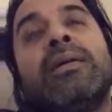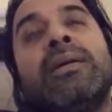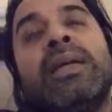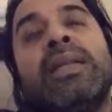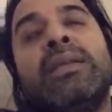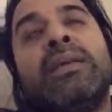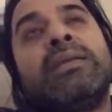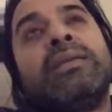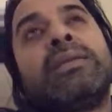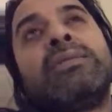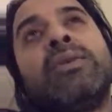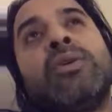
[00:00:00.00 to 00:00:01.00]
it
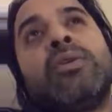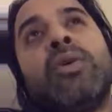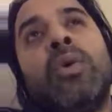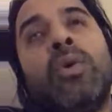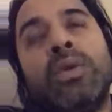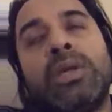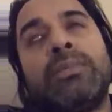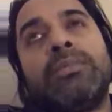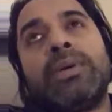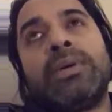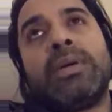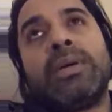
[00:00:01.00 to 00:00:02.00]
does not hold up.
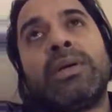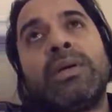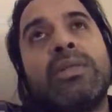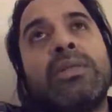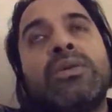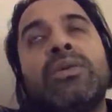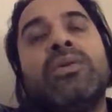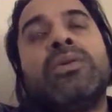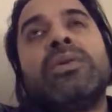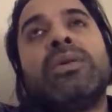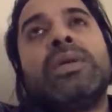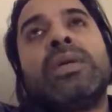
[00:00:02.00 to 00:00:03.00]
So
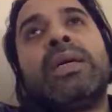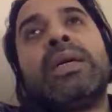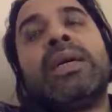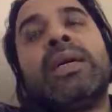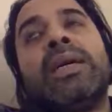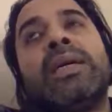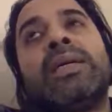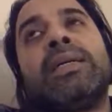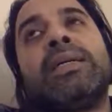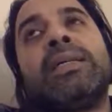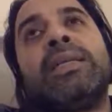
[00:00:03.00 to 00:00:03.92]
uh,